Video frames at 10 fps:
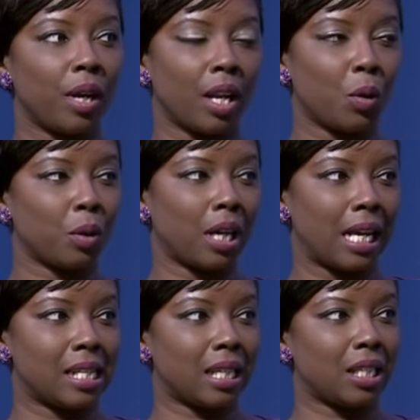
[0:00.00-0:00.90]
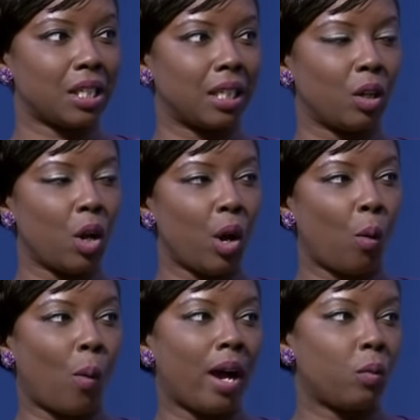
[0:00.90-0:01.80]
in an organization,
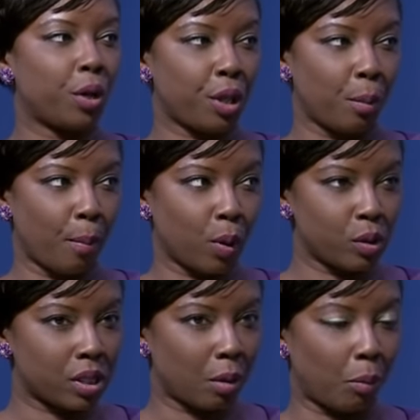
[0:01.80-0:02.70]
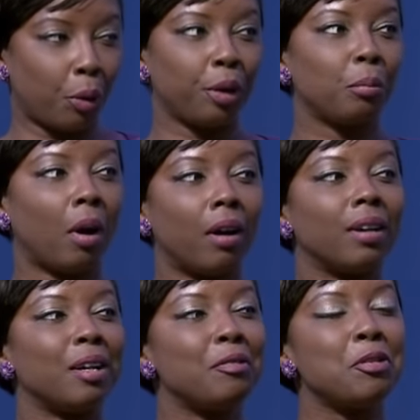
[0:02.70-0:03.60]
while we're the most important part
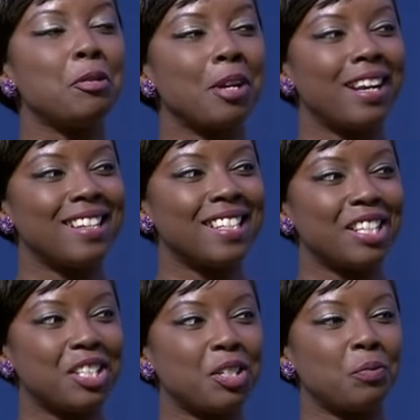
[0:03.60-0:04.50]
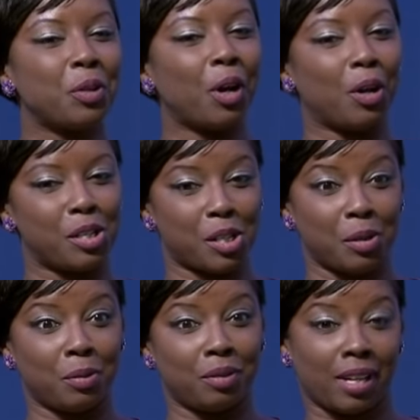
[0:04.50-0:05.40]
of an organization, we're
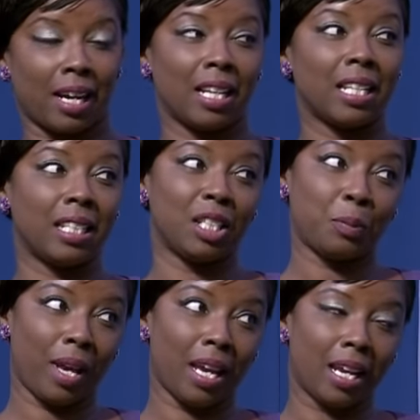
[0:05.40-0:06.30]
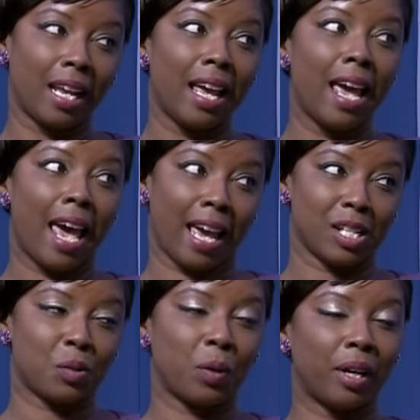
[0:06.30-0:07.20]
also kind of the least paid
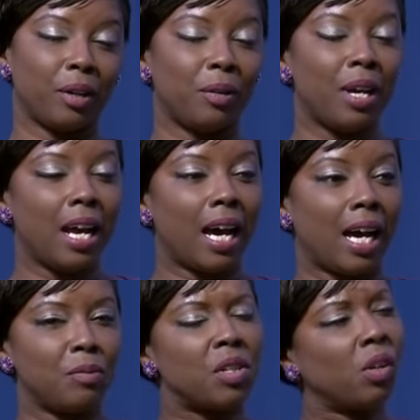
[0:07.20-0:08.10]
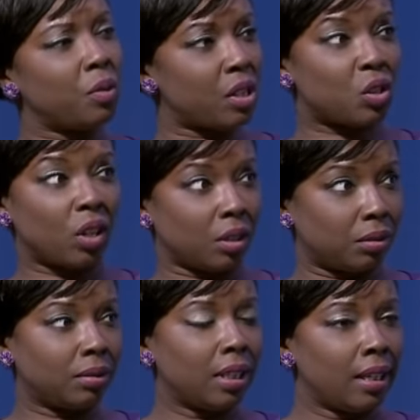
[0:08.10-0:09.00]
as well. So it was a
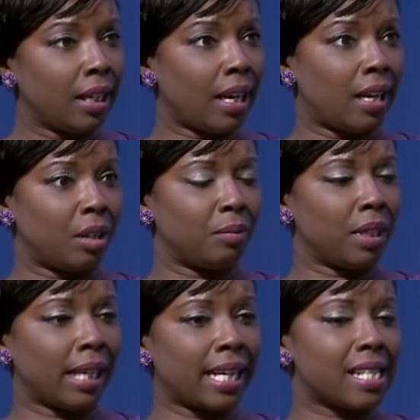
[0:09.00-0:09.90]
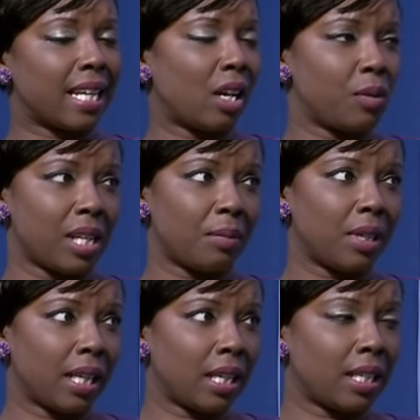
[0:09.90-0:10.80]
struggle. And like I said, I was able
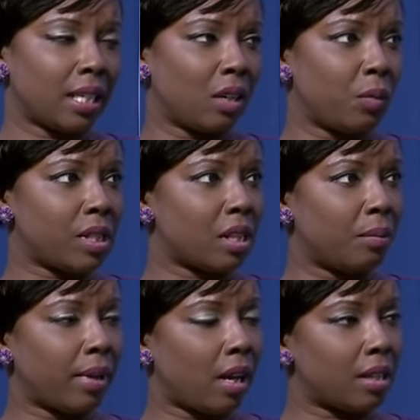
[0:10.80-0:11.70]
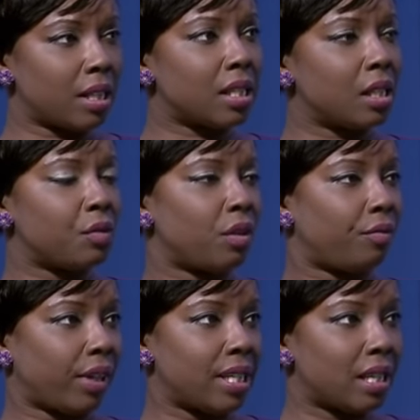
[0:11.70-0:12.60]
to get it done with some assistance from
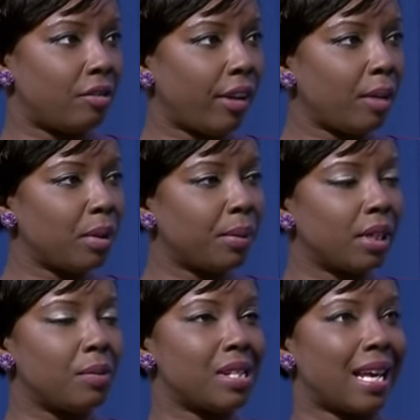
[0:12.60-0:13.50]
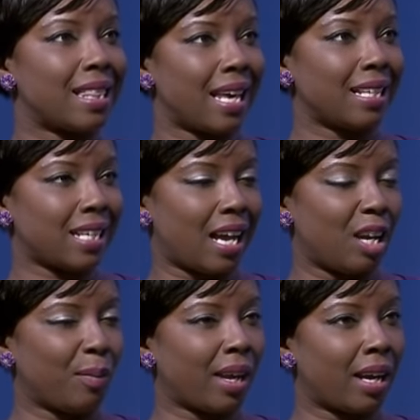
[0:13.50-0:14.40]
friends and family, but it was at that
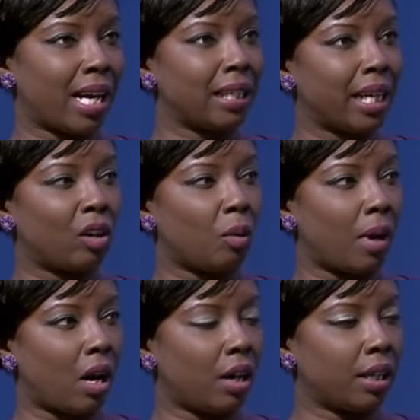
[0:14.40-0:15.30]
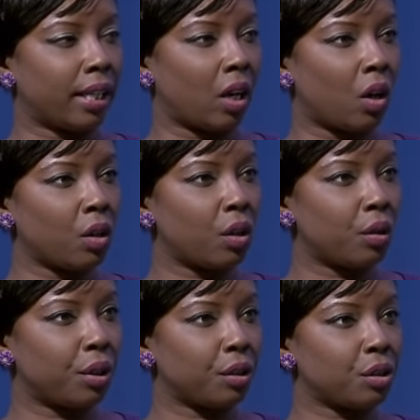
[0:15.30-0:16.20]
time that God laid it on my heart that although
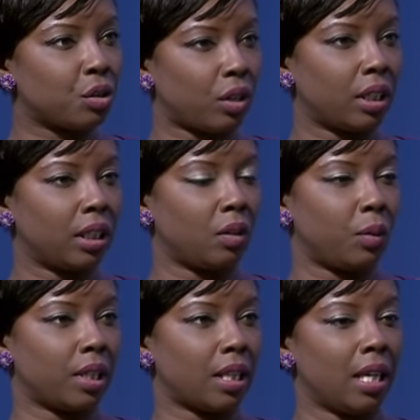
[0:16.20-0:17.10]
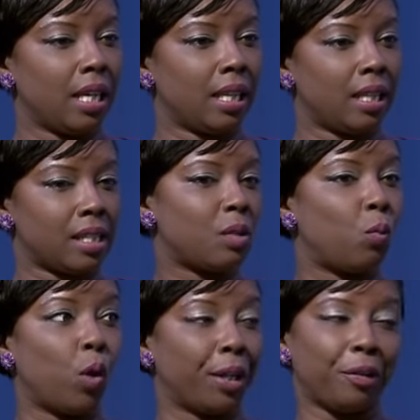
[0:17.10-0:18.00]
you're struggling with this
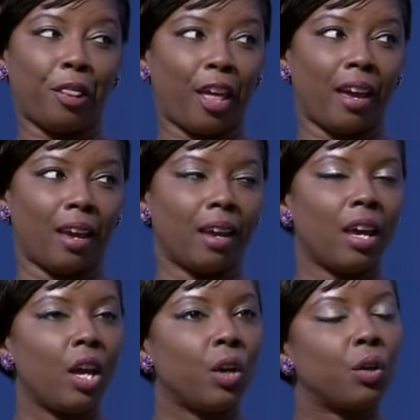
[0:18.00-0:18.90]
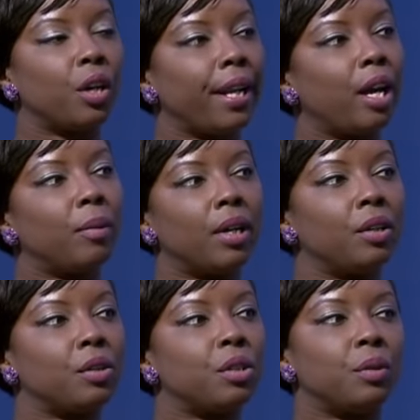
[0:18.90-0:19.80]
one thing, you're going to help
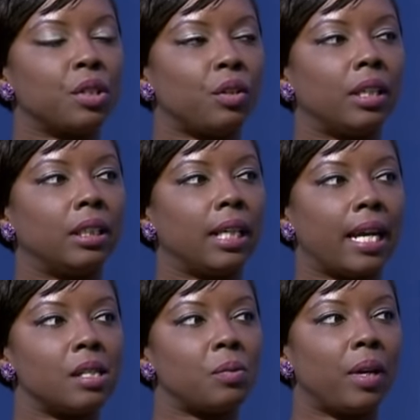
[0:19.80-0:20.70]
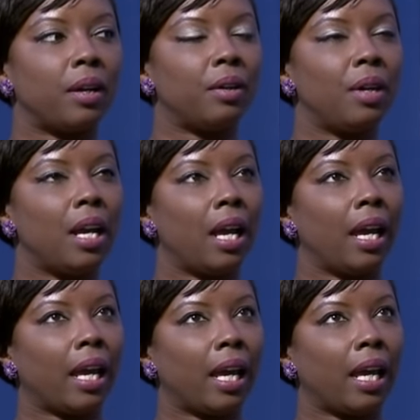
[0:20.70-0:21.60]
others who are struggling as well.
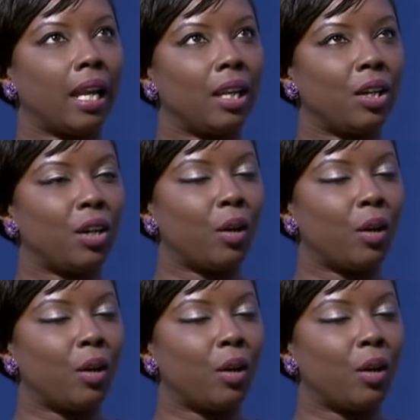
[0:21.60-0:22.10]
And you know,